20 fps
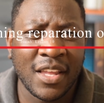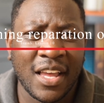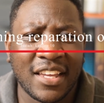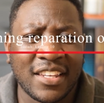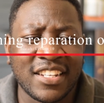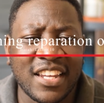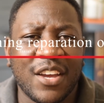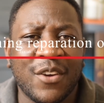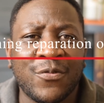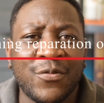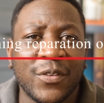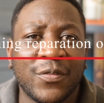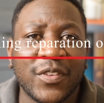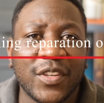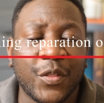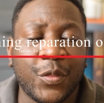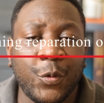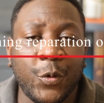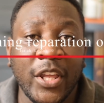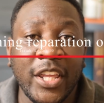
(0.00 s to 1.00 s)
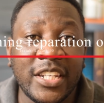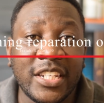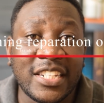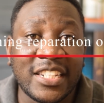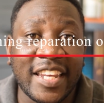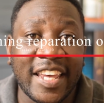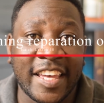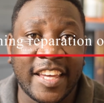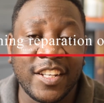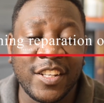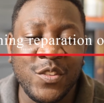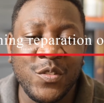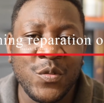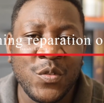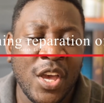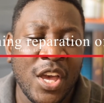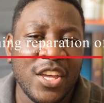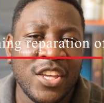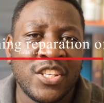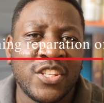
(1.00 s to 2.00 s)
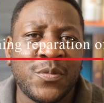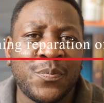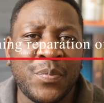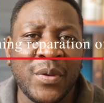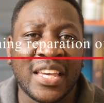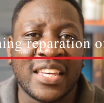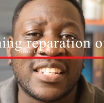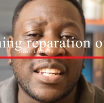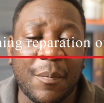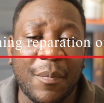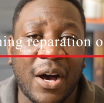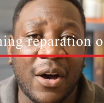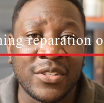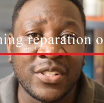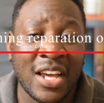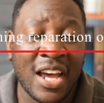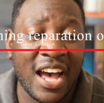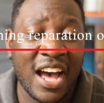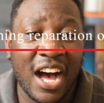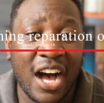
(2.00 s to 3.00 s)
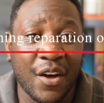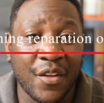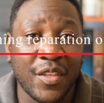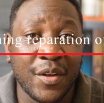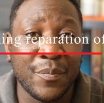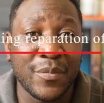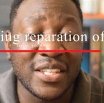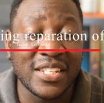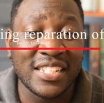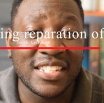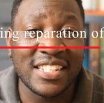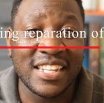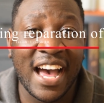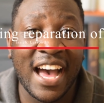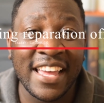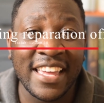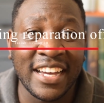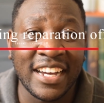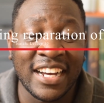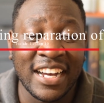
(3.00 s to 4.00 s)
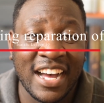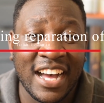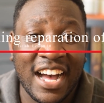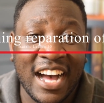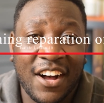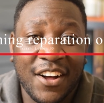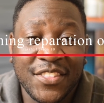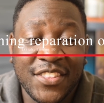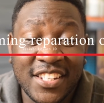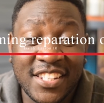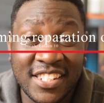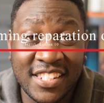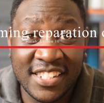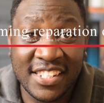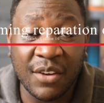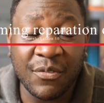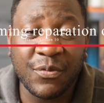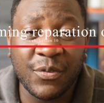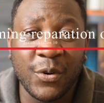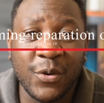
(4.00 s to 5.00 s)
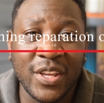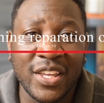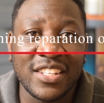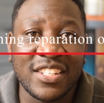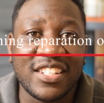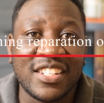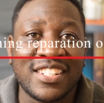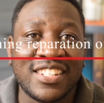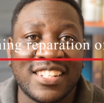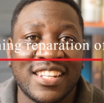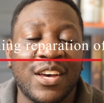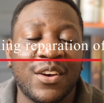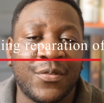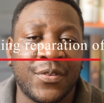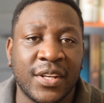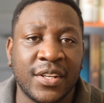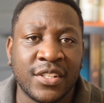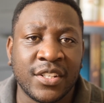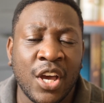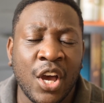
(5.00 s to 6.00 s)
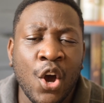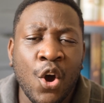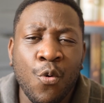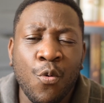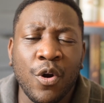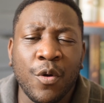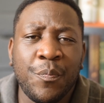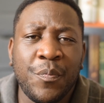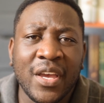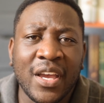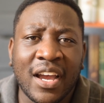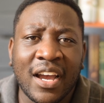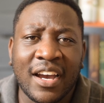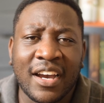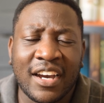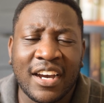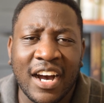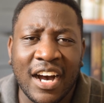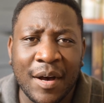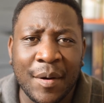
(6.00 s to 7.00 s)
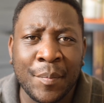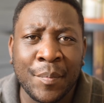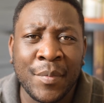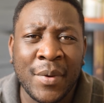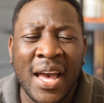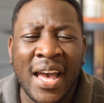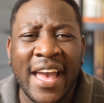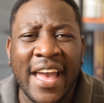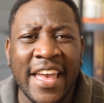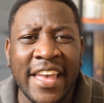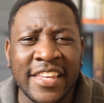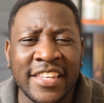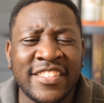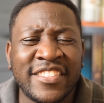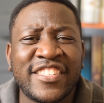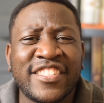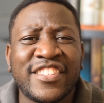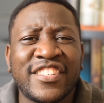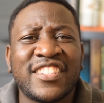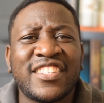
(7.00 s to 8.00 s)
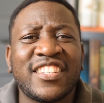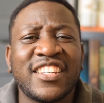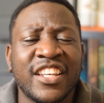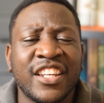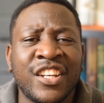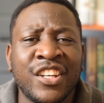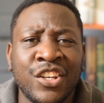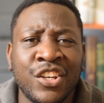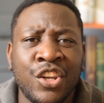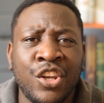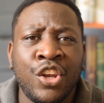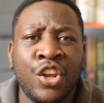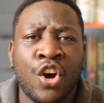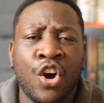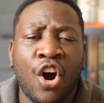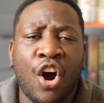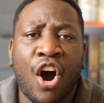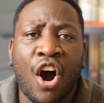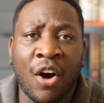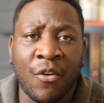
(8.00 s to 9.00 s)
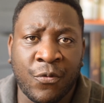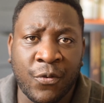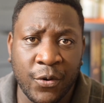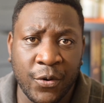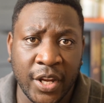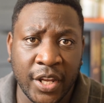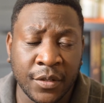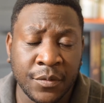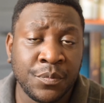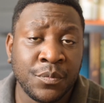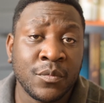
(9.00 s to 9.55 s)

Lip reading: Isaiah 53:10 speaks about how the Messiah, how the suffering servant would become a sin offering.